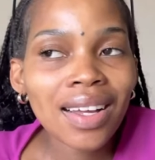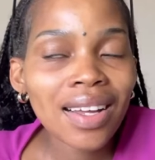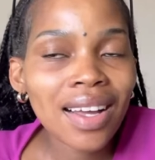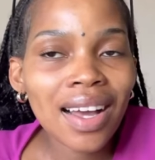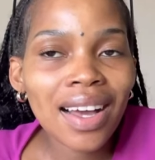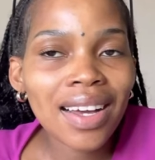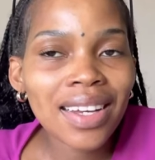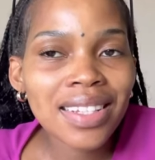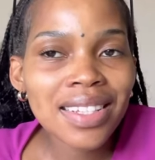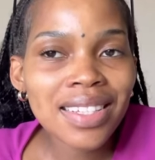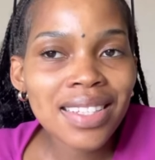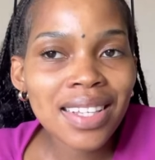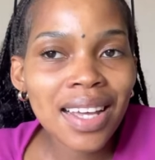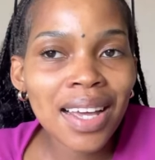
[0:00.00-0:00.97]

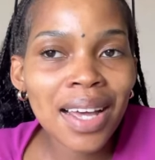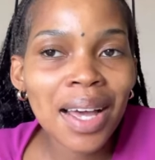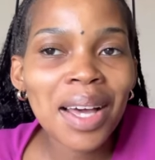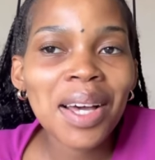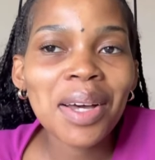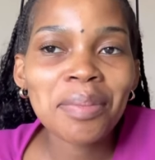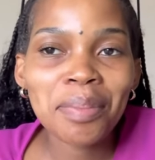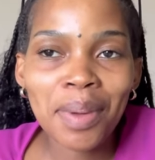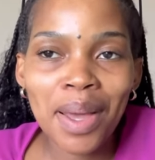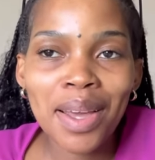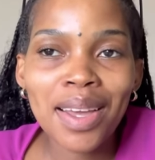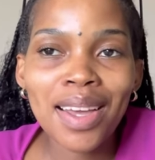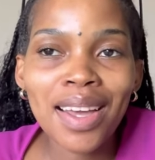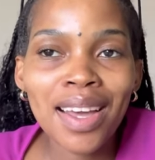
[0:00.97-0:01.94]
guys i'm
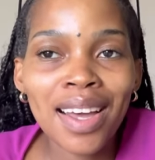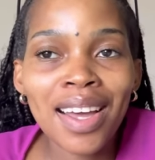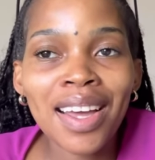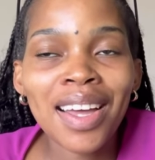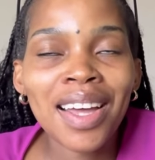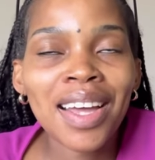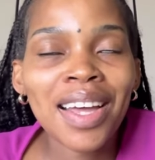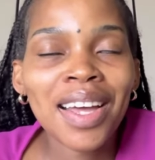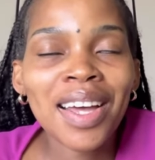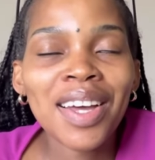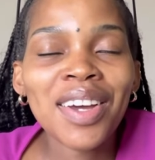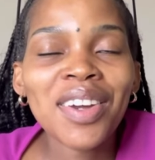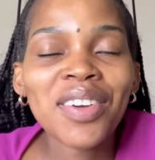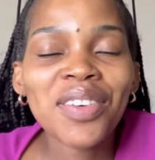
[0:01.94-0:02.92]
back
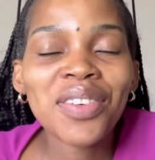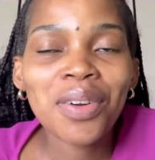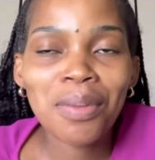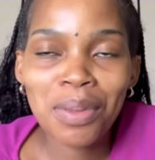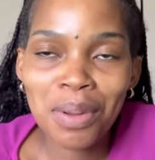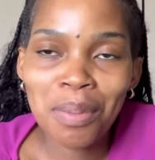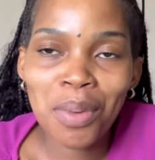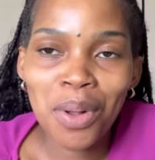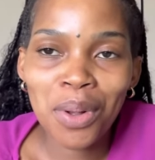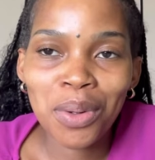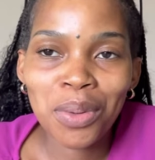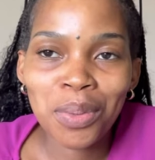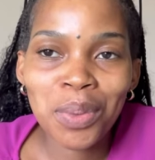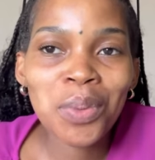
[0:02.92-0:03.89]
from the
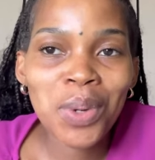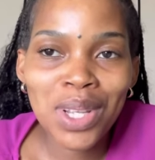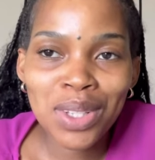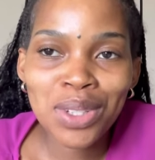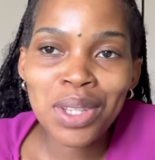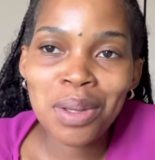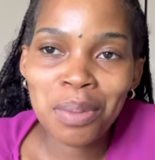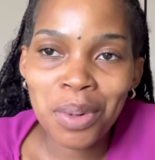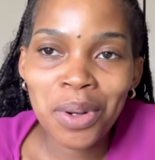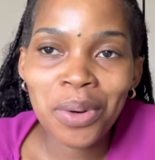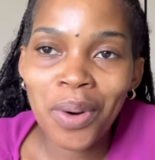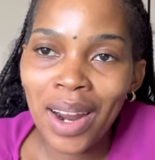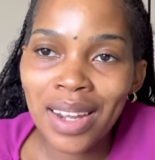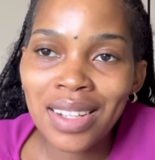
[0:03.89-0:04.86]
mall we went to the mall
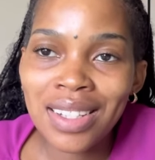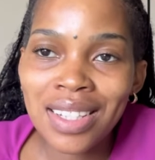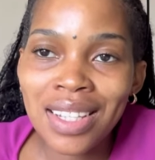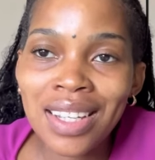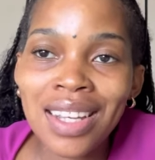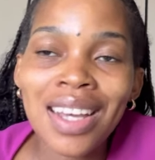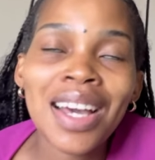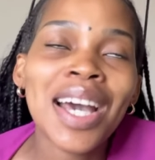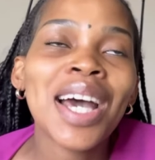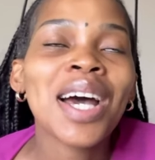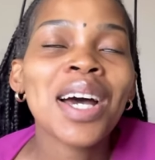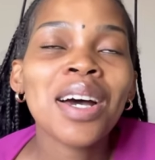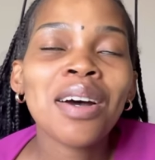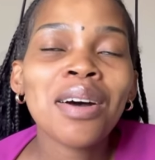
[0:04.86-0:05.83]
right
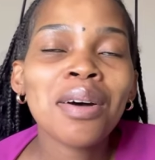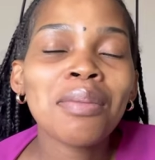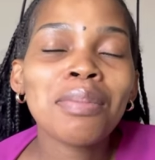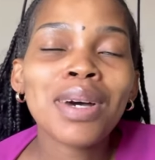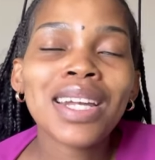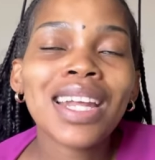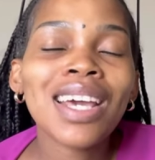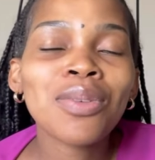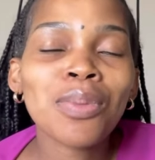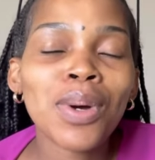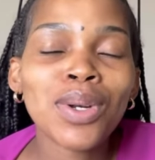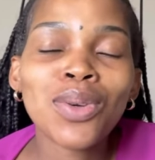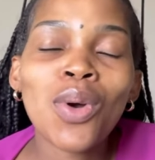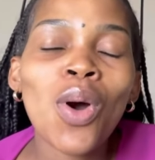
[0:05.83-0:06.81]
but at
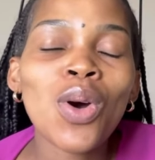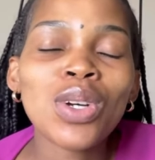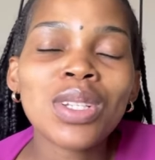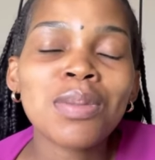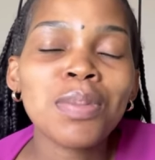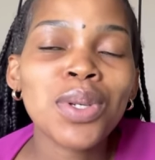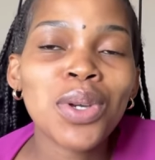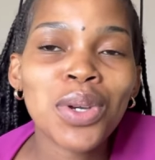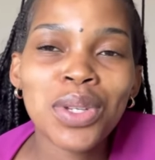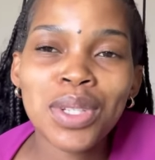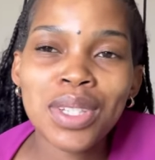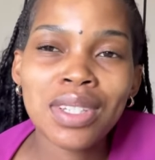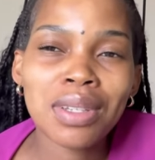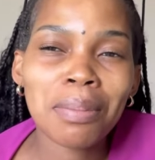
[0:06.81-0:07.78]
what cost
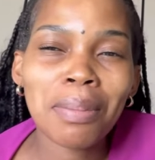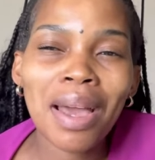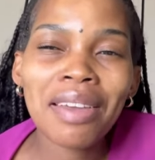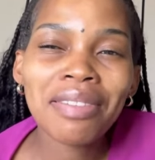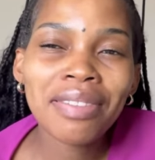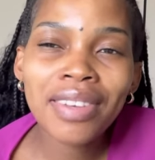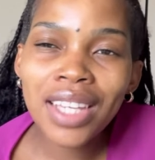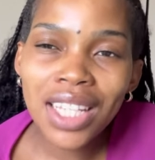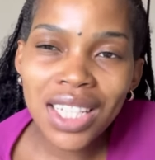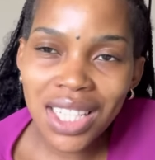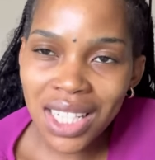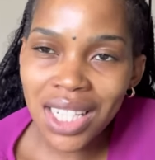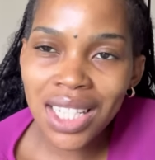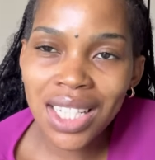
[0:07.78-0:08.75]
because my
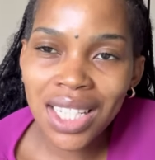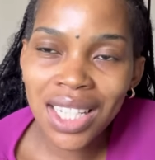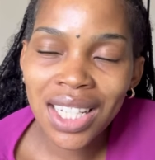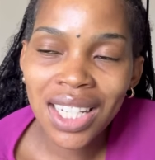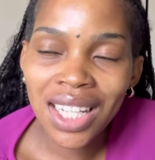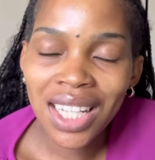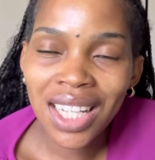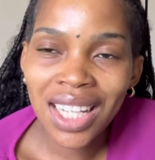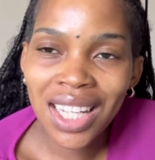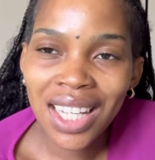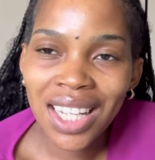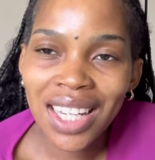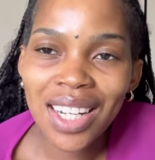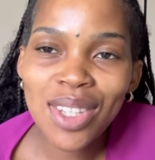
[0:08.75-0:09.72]
feet
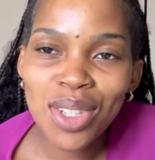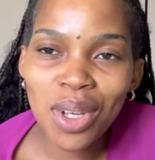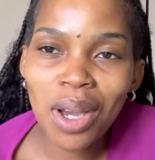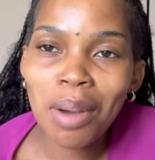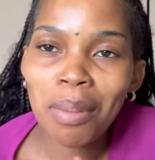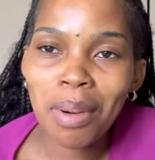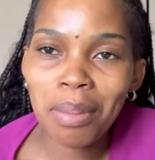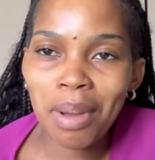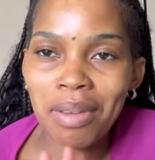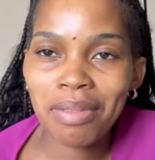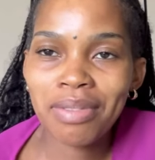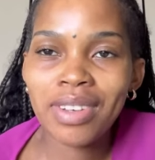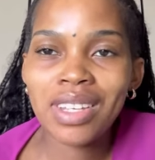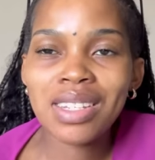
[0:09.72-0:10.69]
let's talk about my
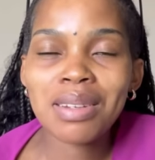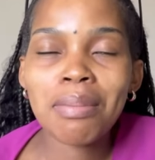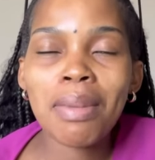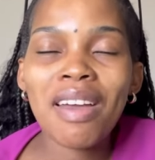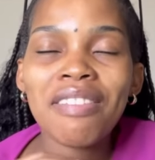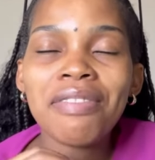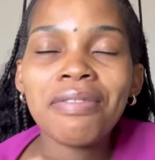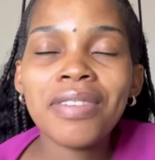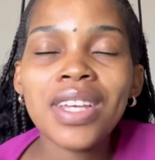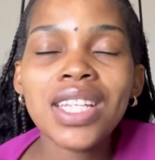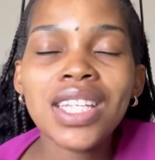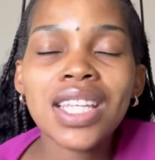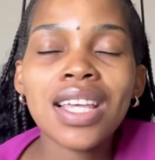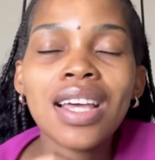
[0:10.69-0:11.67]
feet my
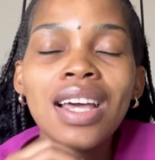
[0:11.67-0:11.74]
feet